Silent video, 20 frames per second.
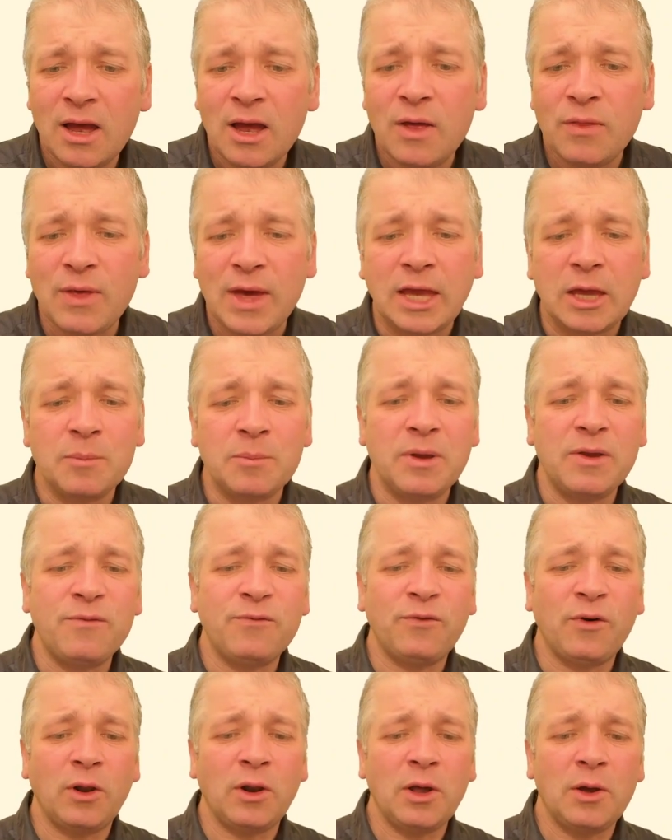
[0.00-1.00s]
They can be
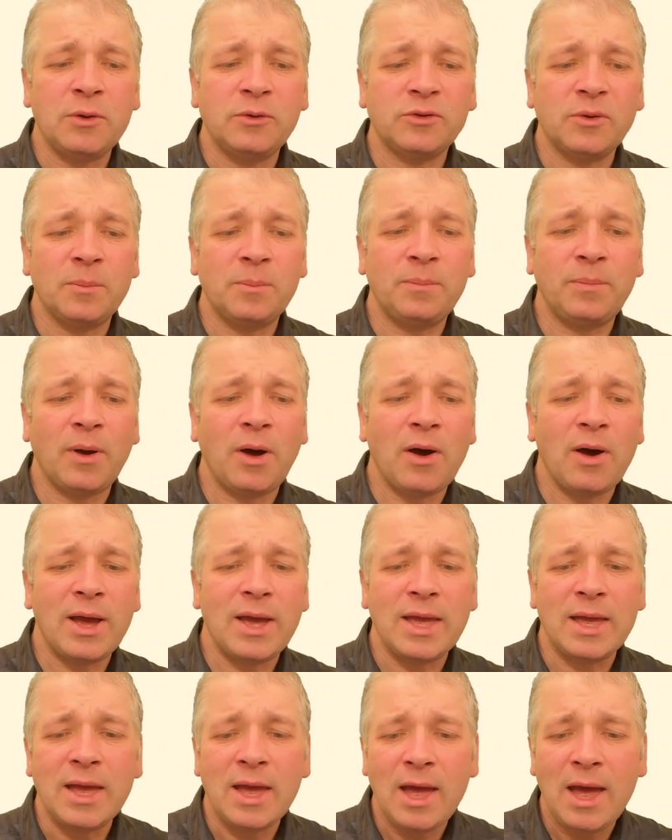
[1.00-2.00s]
followed
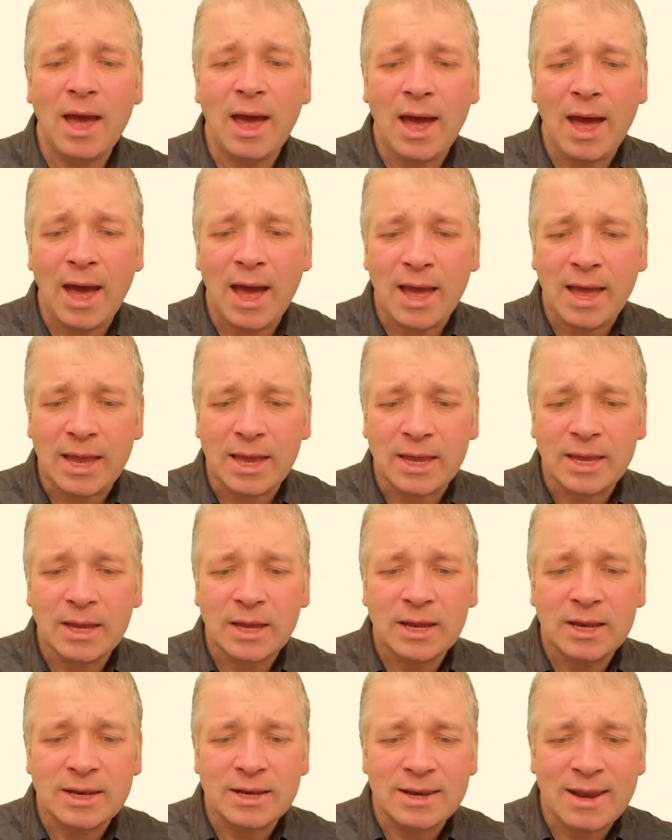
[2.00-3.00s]
by a
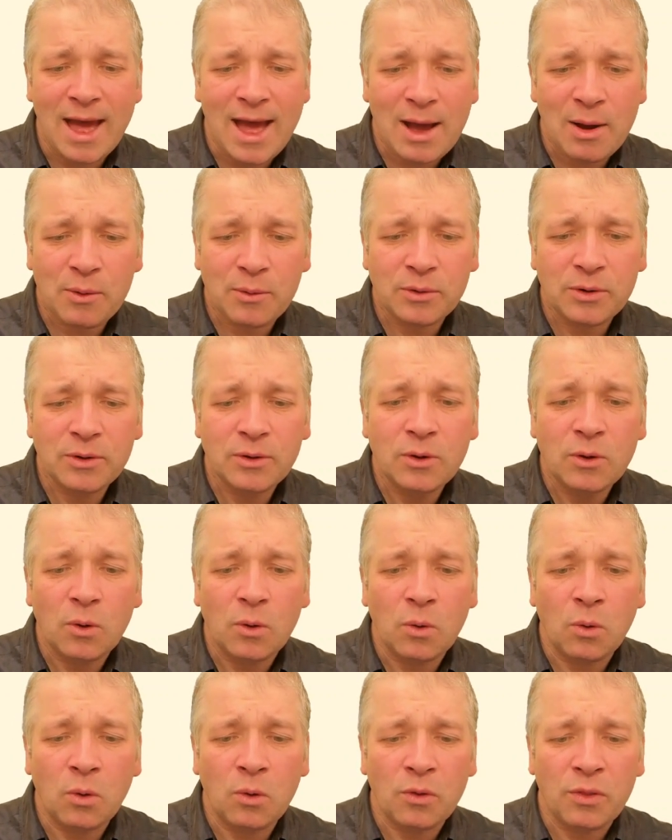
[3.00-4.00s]
noun,
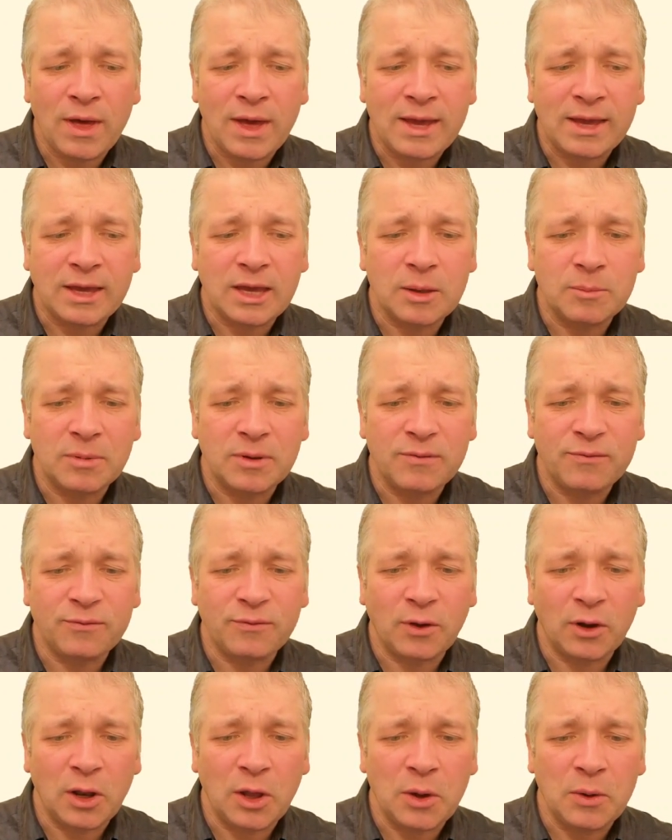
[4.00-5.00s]
or they can be
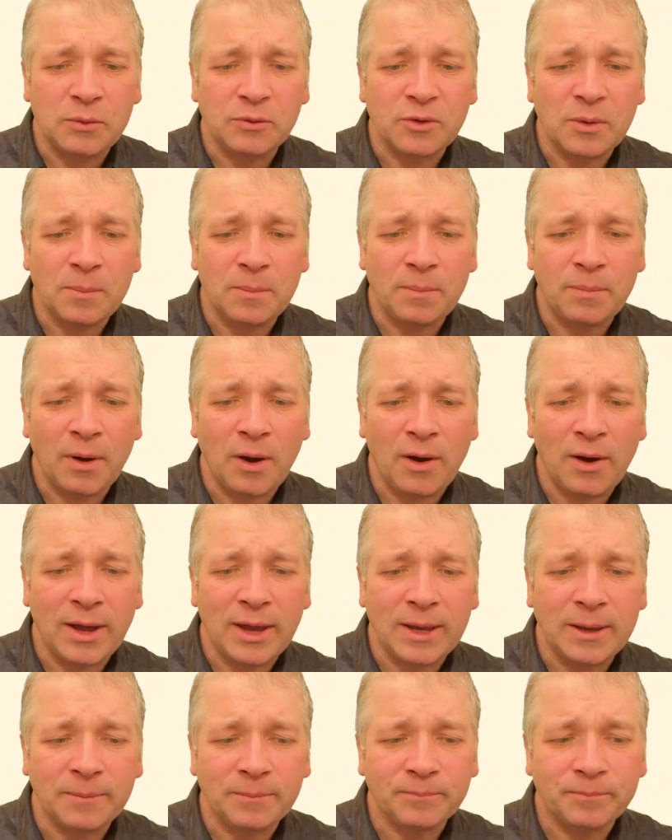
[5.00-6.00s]
followed
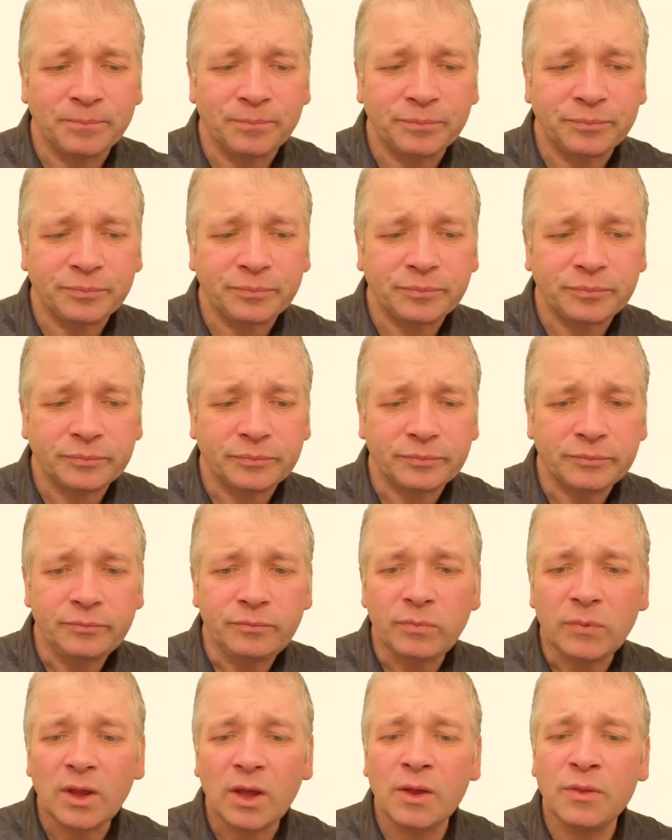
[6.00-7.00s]
by
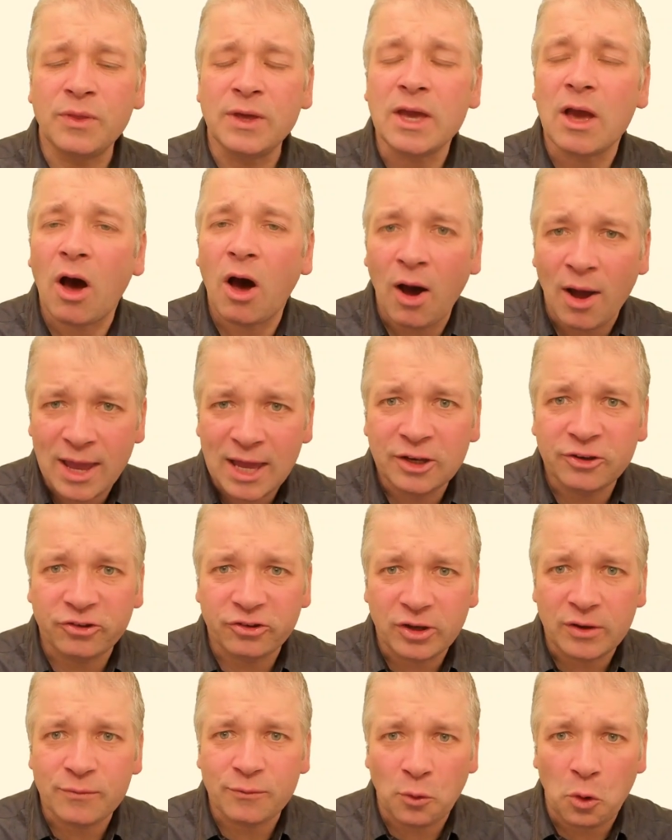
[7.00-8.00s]
the
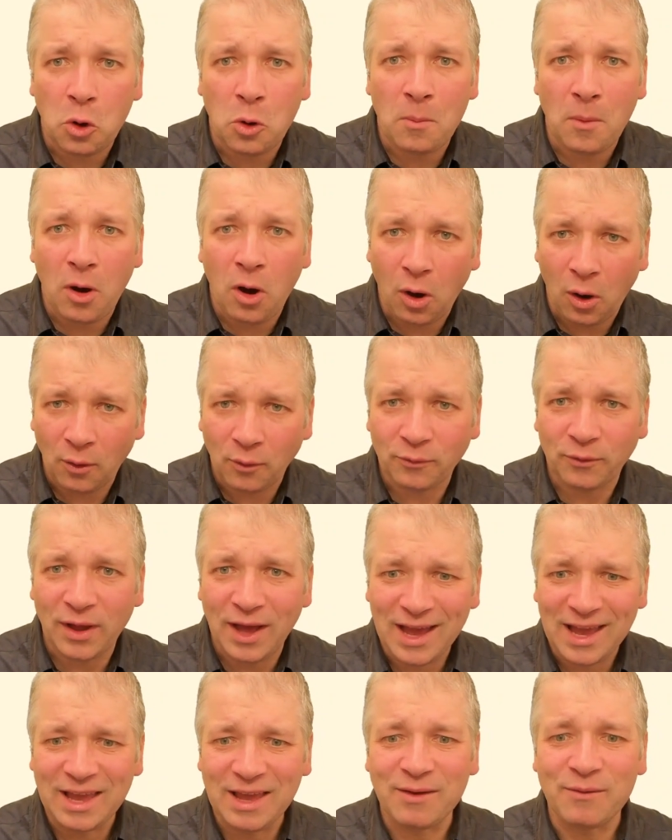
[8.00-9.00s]
ing form of
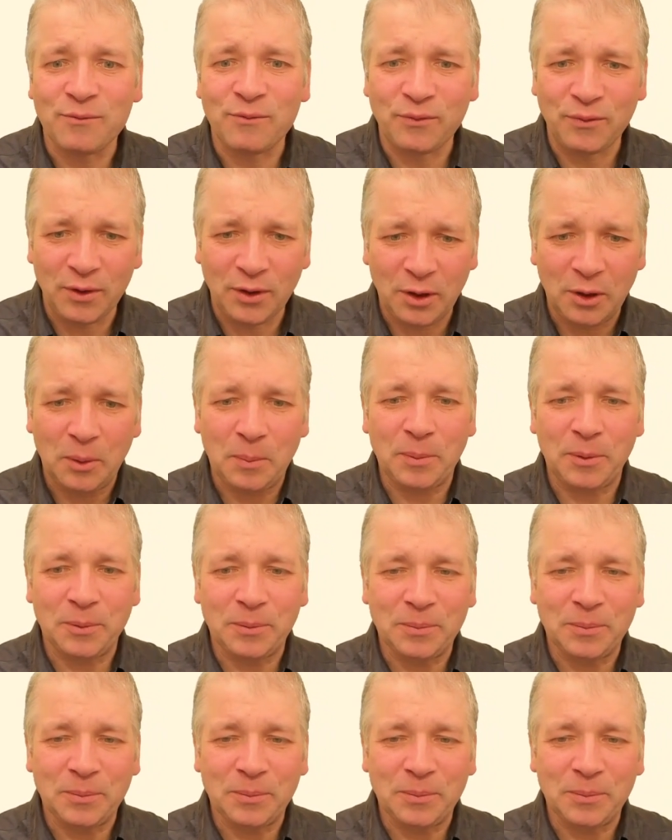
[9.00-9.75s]
a verb.